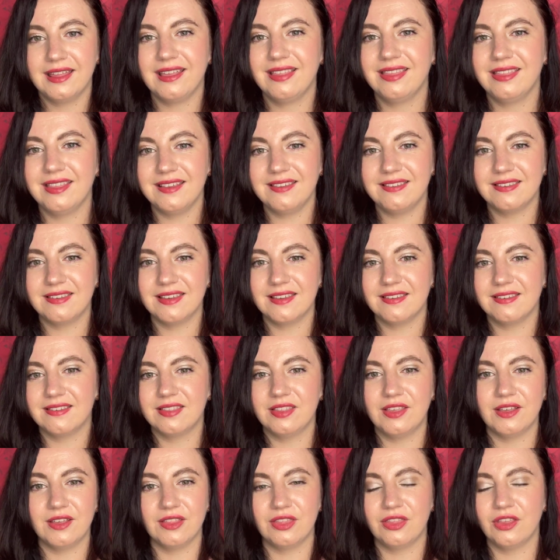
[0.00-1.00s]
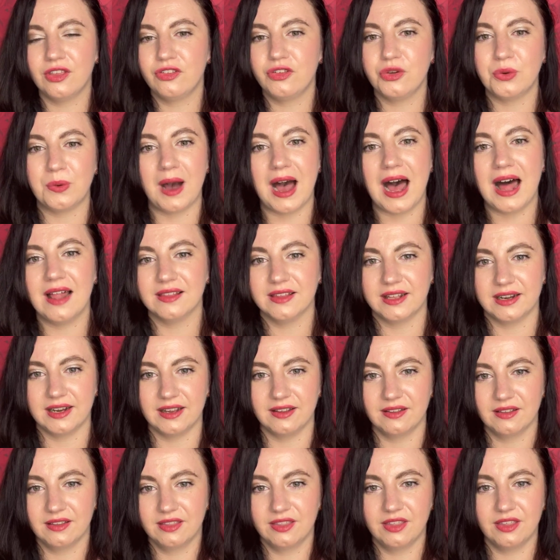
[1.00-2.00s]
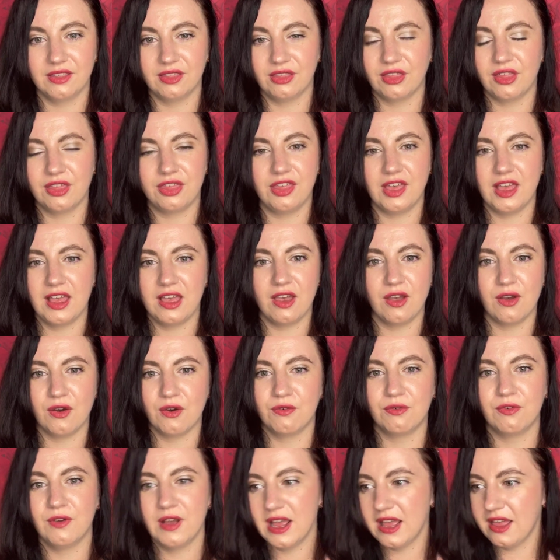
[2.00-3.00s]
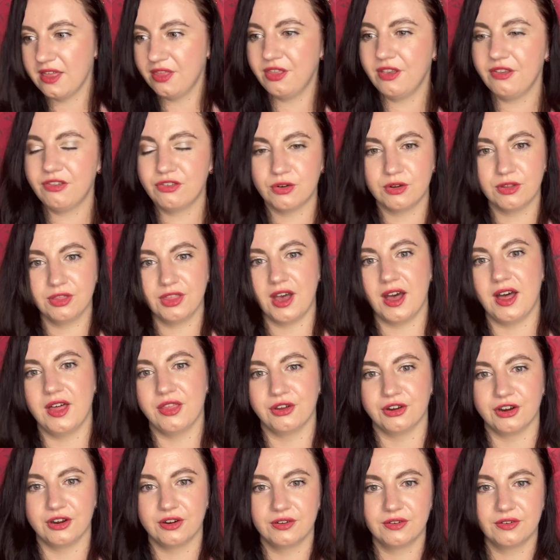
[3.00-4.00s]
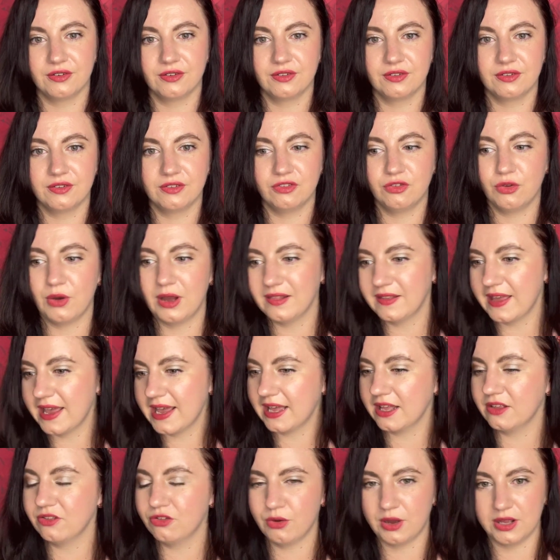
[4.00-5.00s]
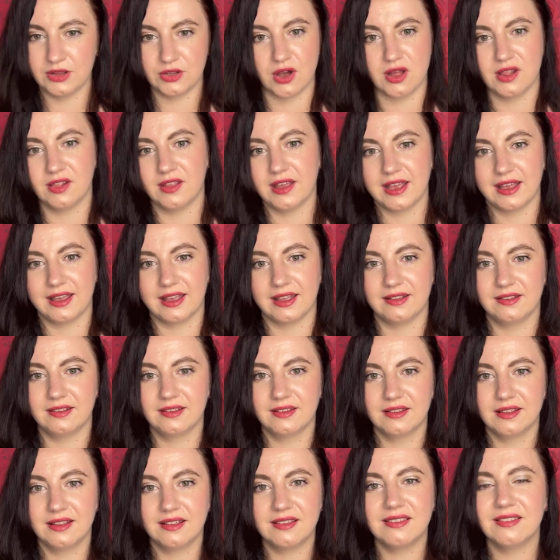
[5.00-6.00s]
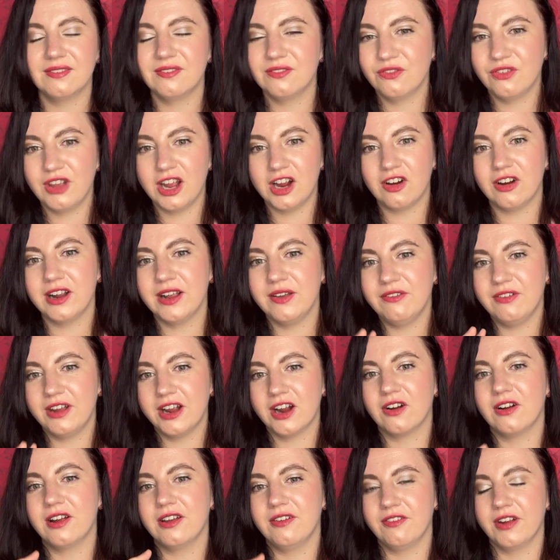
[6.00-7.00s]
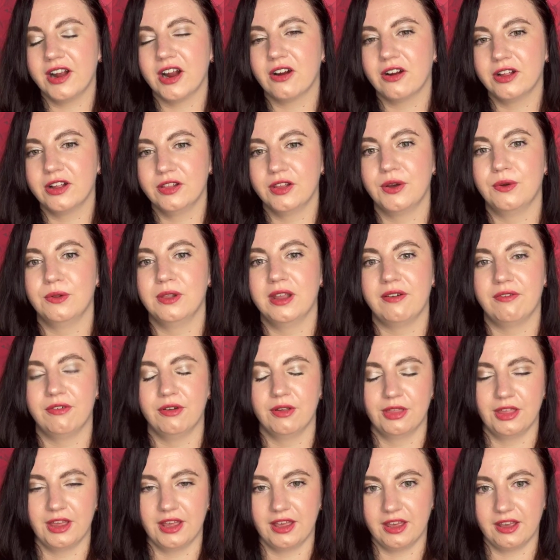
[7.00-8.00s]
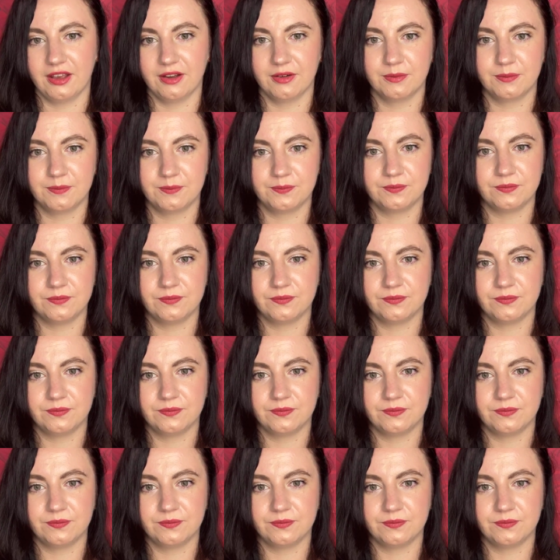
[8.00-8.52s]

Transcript: Like, this is the duality, the thinking of this or the other. Do I like it? Do I not like it? It's very, very, very low level thinking.